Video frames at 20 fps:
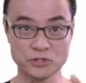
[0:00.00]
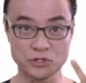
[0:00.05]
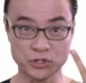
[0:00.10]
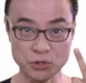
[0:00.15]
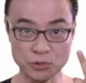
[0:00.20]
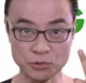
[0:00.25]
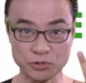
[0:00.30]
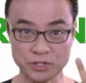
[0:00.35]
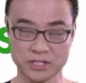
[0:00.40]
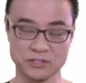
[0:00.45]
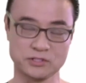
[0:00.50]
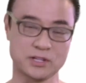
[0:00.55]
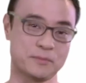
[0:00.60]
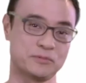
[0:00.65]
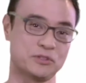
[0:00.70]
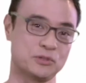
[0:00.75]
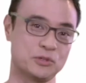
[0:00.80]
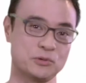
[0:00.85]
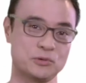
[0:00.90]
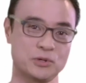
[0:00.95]
2 thing you have
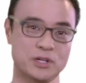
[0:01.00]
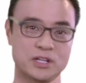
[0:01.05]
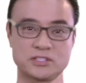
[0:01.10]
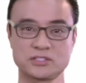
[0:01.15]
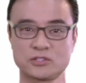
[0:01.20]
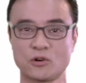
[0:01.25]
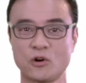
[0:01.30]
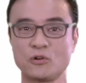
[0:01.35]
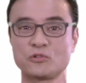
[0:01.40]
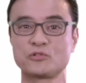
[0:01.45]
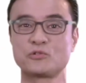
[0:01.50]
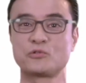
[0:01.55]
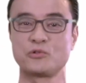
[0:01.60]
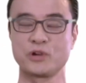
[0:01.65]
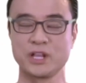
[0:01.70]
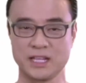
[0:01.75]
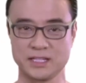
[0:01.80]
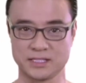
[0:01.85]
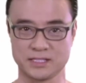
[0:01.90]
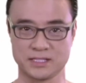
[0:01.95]
to do is called
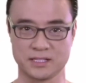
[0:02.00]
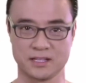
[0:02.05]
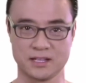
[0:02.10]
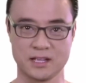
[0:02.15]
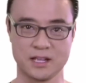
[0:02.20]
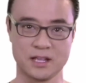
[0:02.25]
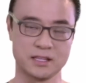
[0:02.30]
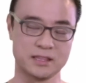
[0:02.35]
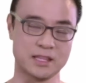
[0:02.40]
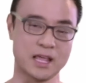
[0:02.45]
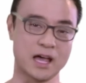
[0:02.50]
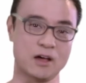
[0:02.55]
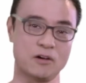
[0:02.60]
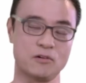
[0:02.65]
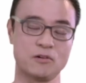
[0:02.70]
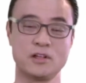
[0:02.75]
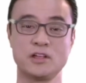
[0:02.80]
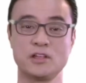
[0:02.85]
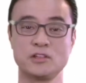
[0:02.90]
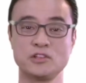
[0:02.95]
greens.
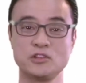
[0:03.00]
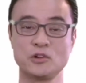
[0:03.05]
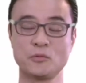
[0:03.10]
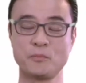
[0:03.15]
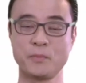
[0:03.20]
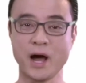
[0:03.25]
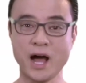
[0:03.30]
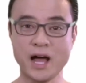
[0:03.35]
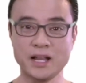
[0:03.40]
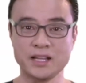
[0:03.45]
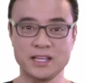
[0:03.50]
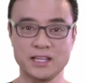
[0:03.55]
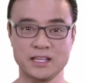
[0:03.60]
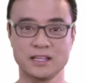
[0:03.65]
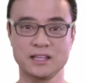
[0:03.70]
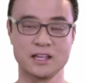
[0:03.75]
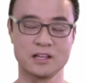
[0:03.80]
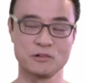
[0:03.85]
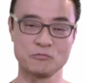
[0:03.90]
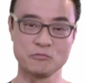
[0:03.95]
Now, your
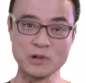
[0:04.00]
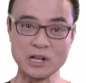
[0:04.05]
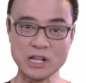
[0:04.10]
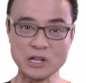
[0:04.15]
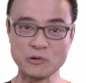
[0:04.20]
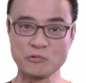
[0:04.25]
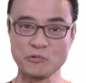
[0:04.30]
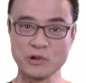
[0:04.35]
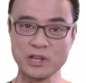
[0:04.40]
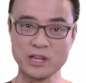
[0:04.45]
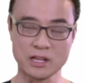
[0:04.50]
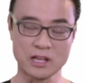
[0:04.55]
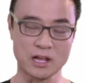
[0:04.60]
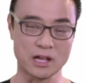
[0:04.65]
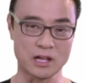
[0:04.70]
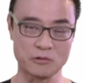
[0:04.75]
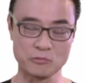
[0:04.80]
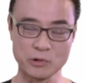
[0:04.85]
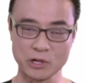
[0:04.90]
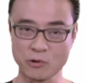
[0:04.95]
body really
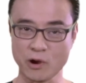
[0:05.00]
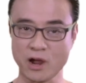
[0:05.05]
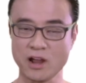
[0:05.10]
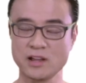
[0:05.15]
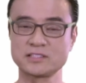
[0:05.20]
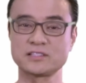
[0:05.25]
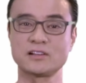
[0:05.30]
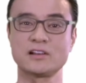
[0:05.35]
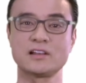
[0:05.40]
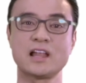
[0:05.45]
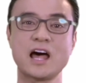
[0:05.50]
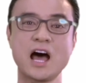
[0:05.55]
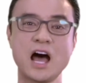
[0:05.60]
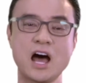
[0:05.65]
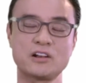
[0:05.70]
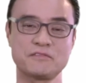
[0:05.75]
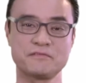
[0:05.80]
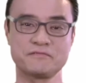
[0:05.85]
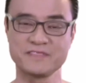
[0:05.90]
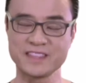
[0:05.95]
requires a
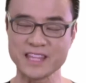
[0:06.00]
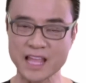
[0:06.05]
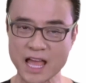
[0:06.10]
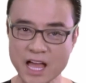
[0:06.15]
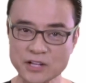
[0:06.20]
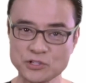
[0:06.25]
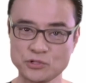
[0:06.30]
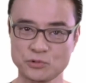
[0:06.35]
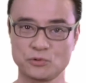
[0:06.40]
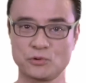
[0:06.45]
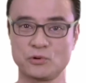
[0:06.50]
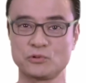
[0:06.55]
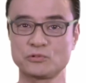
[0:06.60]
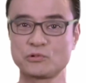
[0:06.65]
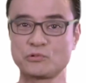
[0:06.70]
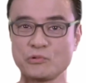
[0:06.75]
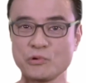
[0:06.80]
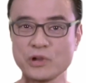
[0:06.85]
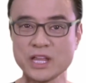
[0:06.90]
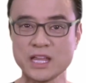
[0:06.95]
lot of natural
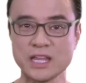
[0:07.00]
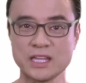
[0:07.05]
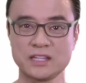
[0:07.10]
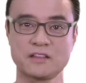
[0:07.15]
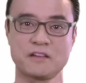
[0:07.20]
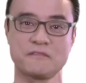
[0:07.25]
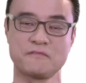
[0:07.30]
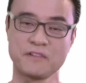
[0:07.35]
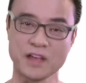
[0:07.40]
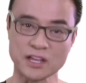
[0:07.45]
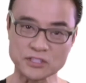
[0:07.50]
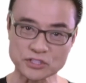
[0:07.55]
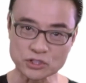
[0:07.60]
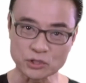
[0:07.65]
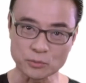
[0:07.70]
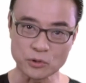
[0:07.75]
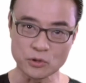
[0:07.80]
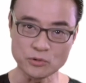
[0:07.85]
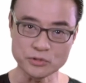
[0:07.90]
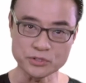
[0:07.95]
green
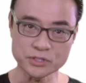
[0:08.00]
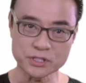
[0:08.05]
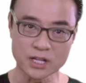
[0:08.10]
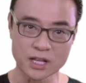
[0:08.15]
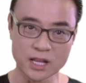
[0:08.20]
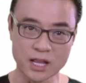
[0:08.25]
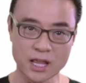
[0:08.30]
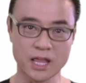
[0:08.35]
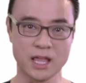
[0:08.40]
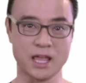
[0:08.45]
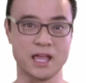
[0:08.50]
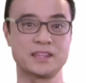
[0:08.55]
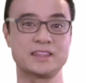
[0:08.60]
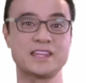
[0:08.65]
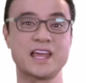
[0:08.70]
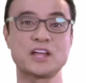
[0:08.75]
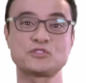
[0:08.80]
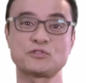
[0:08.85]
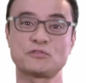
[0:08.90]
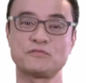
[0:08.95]
vegetables and
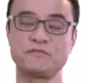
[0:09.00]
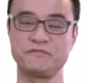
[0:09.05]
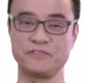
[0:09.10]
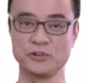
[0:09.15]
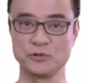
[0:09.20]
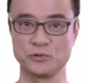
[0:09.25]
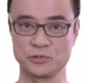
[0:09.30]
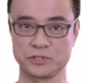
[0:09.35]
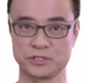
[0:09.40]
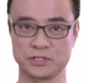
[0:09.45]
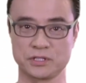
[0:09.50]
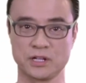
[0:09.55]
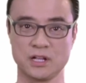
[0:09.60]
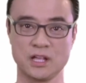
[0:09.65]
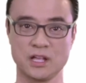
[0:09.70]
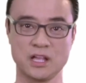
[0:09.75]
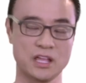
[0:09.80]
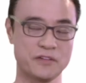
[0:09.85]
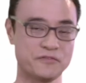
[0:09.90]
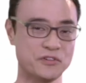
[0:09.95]
natural foods.
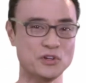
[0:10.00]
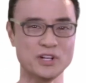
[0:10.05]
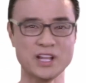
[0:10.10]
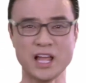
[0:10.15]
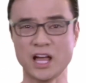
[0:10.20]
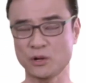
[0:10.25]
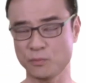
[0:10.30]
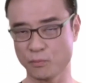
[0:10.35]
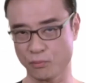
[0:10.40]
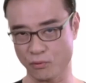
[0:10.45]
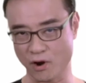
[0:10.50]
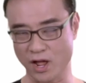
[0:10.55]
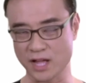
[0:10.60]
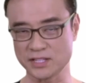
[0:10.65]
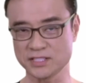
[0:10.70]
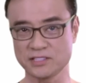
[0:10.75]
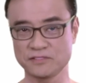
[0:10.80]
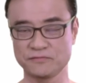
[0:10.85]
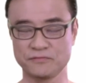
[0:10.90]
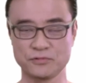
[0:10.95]
If you eat a lot of
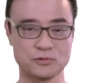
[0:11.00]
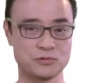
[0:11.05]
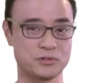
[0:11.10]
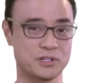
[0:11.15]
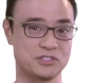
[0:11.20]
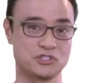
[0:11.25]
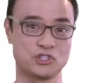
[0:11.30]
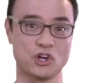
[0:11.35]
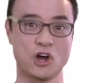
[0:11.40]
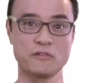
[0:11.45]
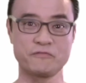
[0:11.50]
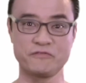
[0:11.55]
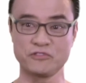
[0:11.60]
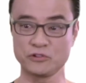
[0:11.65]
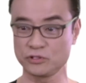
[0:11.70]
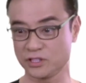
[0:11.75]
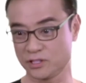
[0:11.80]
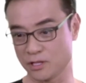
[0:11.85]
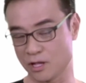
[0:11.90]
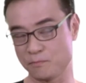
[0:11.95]
processed food and junk
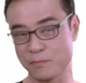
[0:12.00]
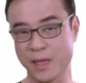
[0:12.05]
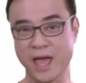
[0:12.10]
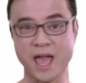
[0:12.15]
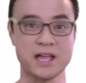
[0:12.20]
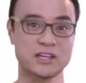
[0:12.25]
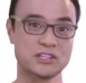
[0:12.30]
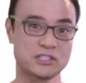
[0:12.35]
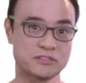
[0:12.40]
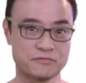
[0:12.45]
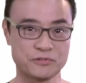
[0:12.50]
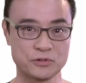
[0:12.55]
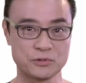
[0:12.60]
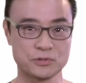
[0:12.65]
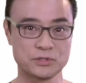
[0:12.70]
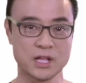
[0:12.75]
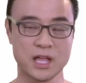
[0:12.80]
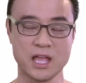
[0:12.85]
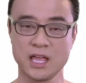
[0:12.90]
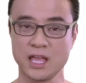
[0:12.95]
food and packaged
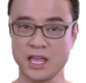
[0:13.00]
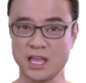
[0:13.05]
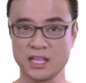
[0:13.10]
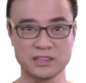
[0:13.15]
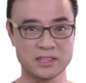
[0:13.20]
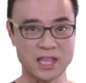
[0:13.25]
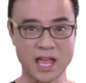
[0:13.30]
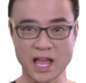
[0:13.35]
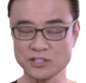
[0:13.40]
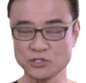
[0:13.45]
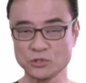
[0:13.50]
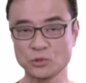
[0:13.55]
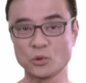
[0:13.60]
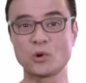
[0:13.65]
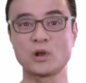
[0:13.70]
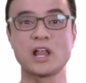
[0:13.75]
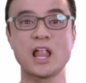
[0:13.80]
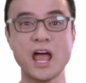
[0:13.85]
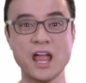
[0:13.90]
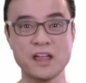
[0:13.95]
food, it has no
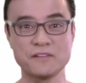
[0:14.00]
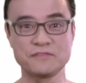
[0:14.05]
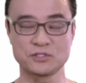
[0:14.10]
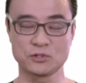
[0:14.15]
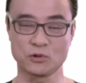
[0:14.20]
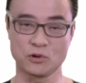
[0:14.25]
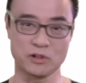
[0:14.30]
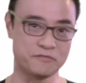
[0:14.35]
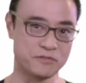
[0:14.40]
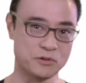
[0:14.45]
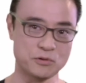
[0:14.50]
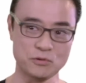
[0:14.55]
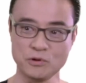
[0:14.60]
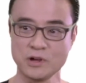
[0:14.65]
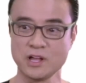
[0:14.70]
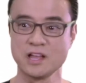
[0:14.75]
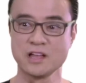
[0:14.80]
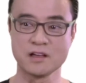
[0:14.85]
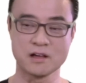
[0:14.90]
life. So if you